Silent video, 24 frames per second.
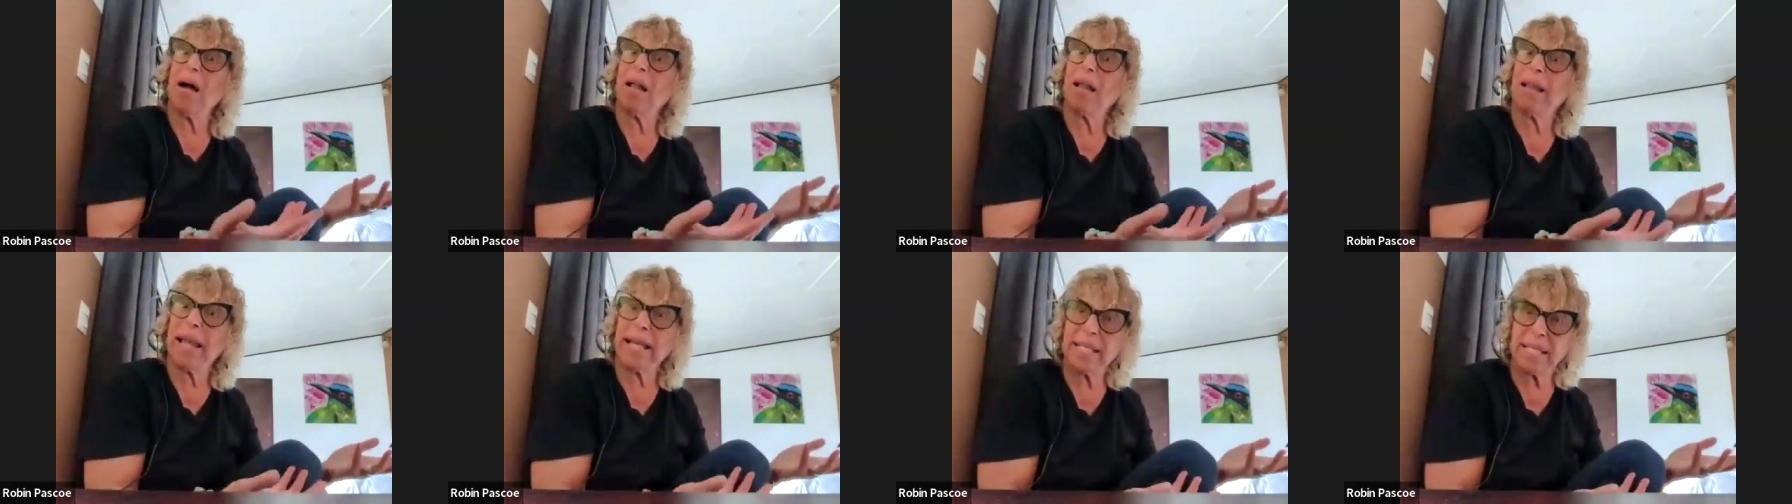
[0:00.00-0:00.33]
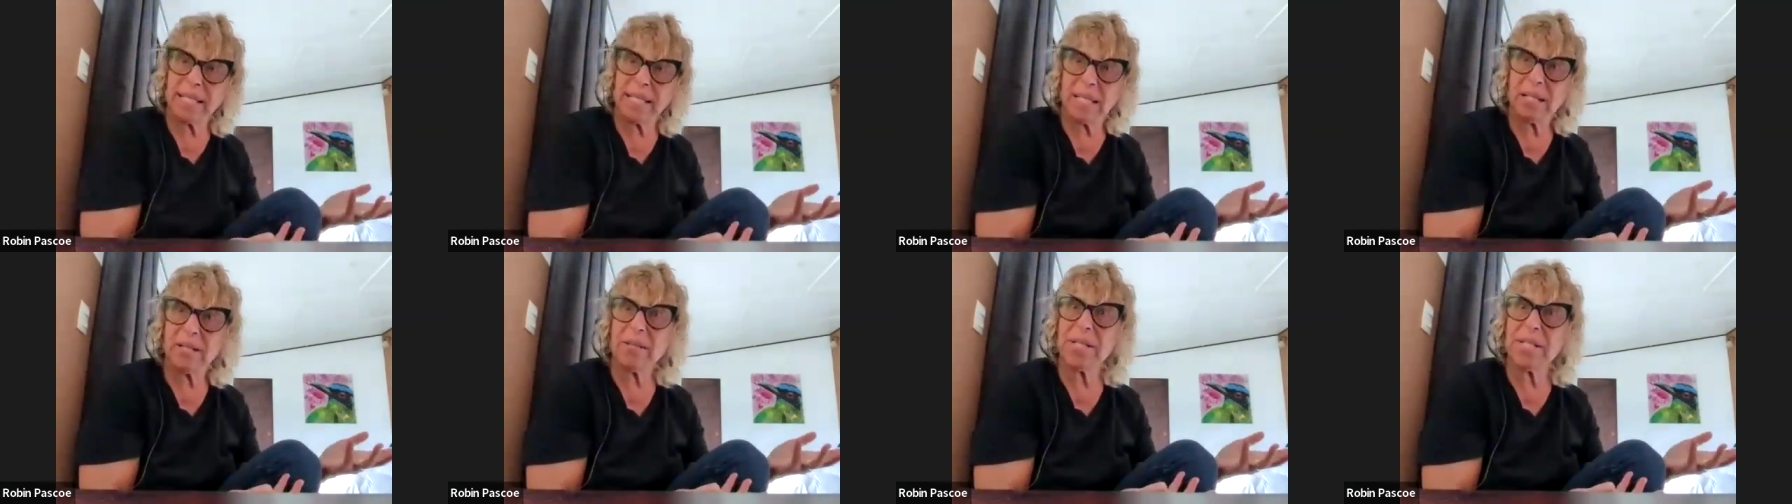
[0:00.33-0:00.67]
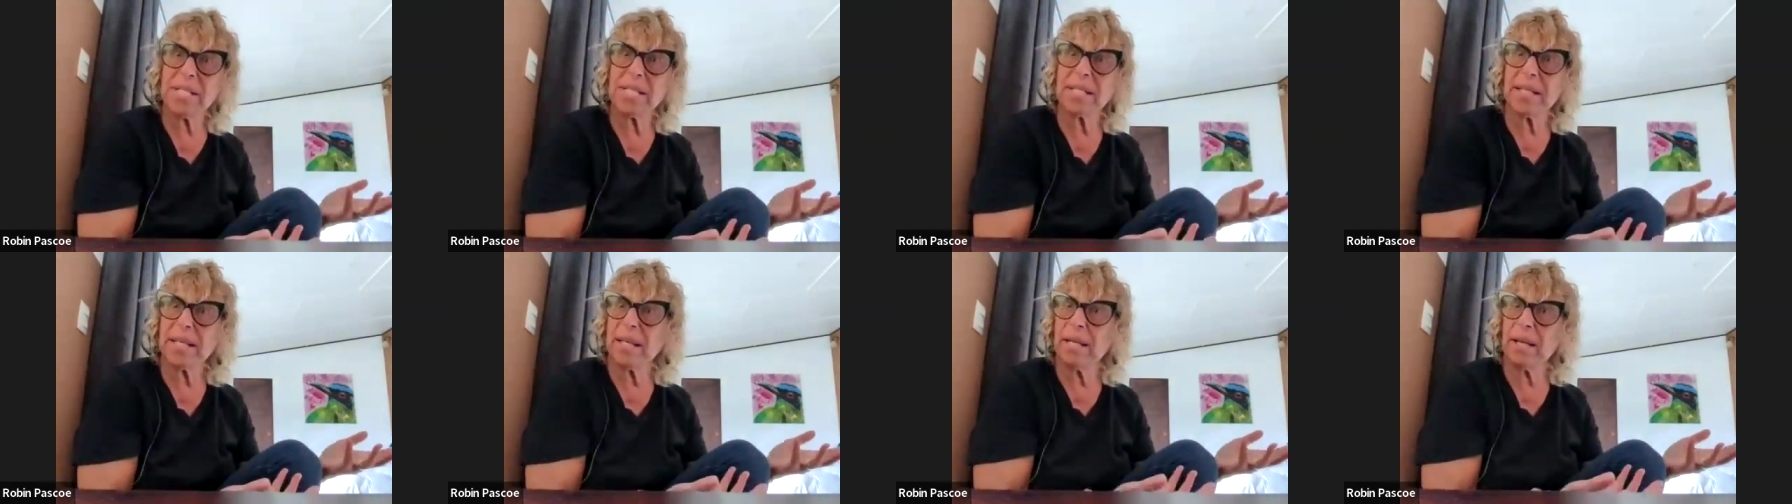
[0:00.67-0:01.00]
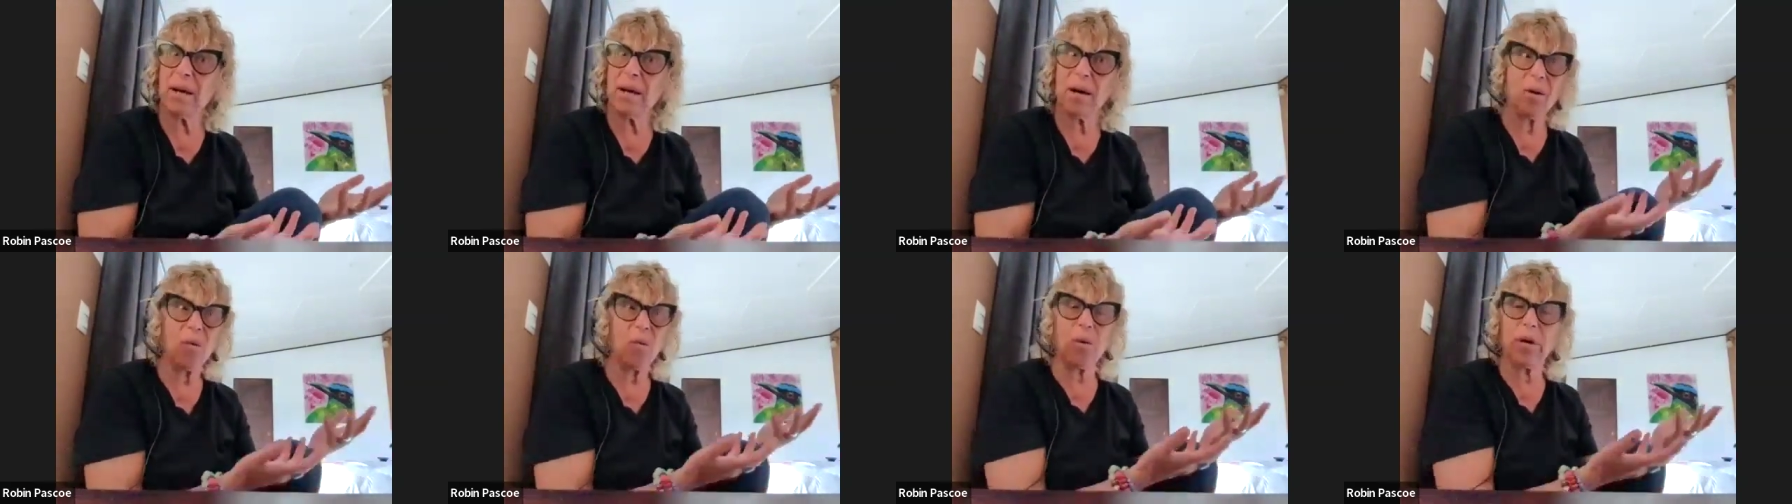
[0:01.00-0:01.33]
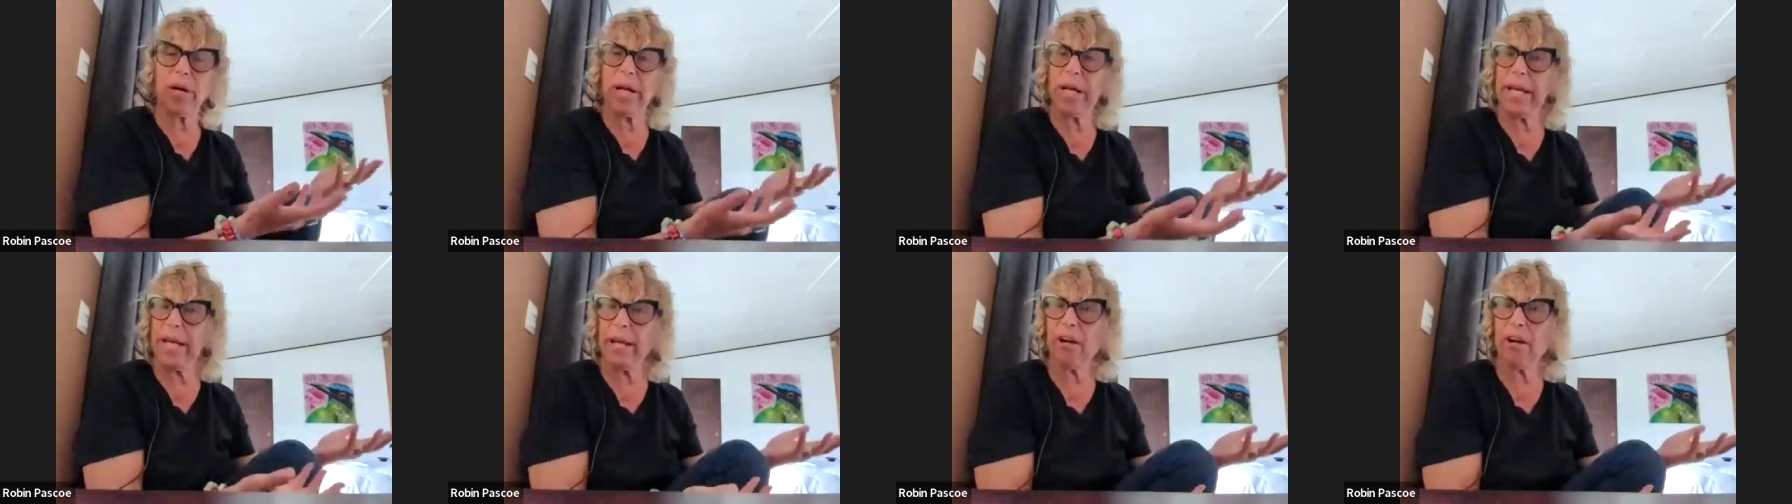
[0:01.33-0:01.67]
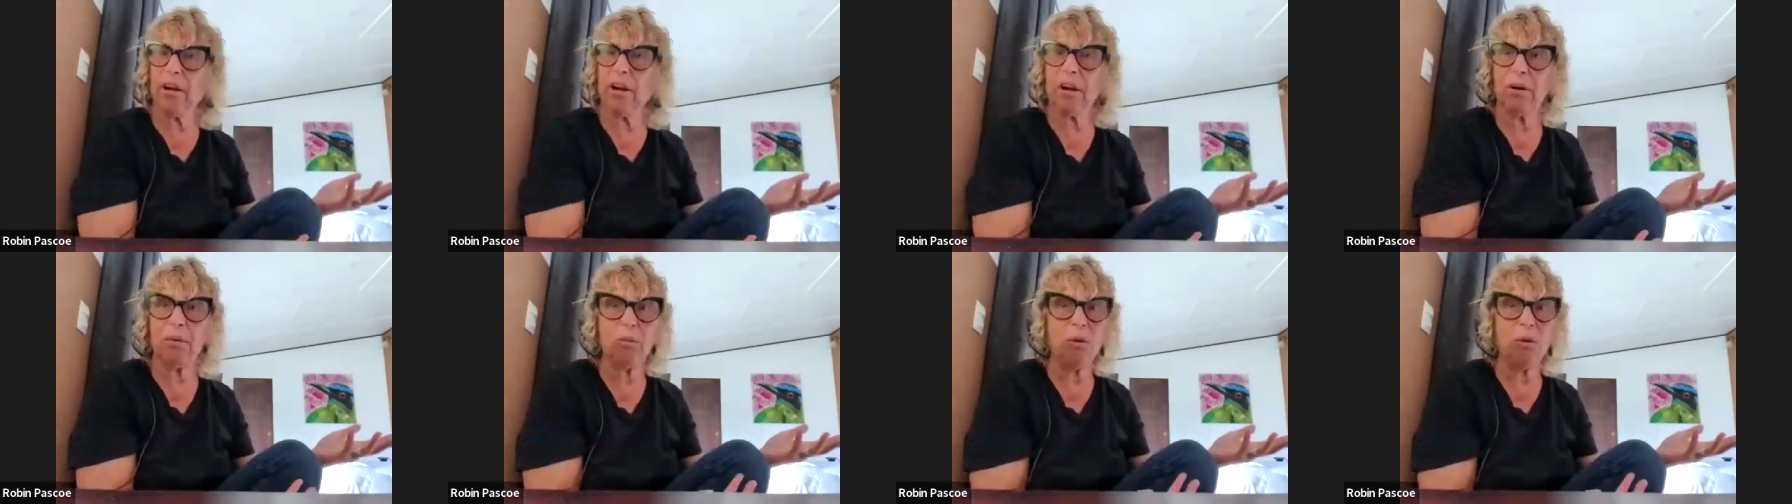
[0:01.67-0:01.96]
like, seriously, we're here.